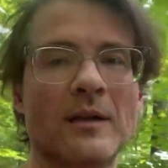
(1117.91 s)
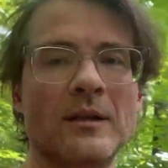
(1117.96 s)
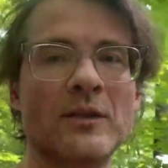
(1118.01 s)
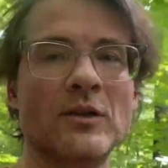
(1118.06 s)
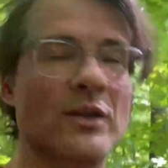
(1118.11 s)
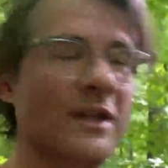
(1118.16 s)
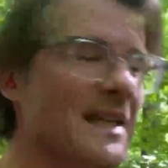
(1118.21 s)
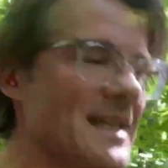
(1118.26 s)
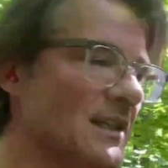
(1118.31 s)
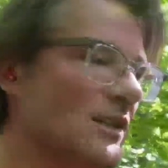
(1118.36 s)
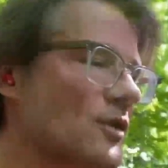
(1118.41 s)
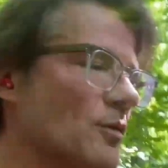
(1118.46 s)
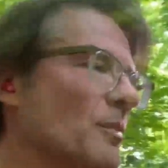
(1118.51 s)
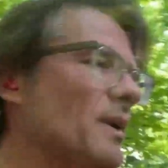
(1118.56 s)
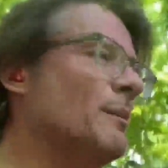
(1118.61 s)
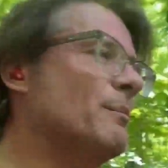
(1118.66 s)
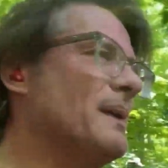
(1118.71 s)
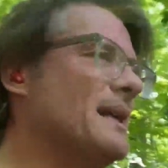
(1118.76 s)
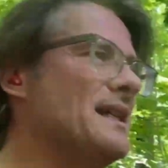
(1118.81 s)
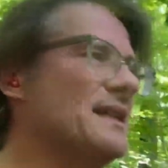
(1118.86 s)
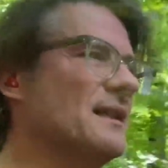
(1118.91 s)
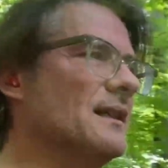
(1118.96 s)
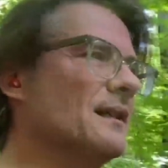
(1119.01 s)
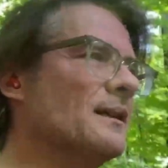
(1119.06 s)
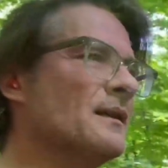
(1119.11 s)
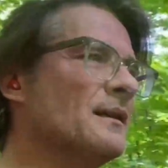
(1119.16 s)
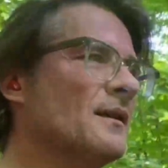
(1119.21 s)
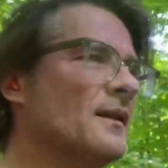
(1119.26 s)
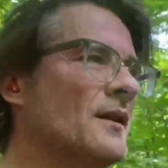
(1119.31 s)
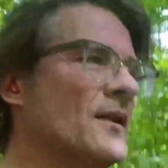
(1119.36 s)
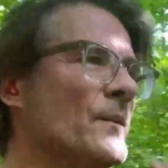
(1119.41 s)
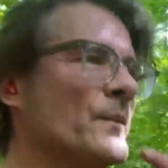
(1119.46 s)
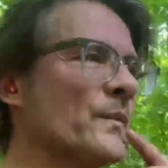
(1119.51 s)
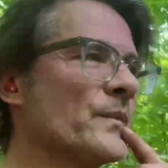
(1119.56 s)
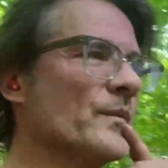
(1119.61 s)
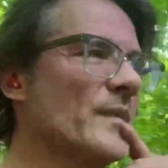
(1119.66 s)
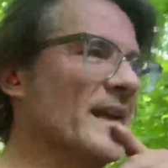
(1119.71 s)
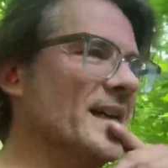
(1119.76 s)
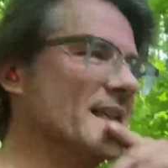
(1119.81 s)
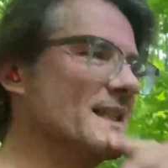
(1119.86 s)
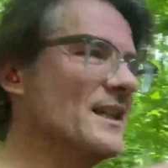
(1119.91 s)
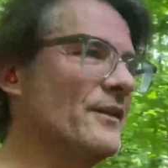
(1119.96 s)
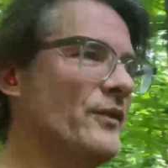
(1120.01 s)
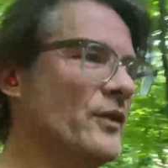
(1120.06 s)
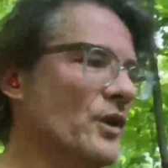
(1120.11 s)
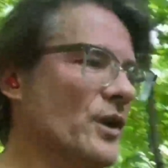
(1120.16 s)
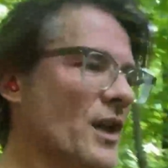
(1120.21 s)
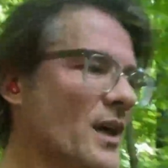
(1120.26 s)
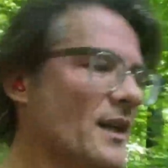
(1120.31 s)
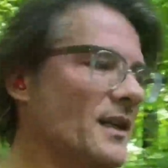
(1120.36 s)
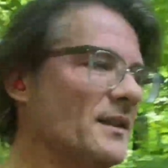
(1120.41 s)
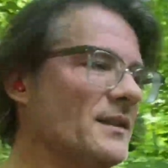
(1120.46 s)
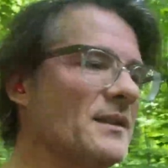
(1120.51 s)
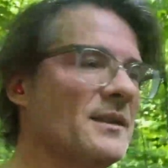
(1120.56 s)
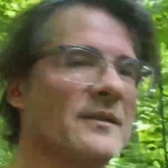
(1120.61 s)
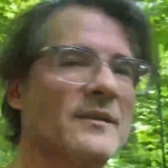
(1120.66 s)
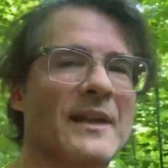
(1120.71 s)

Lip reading: You need to be mean, because if you're not,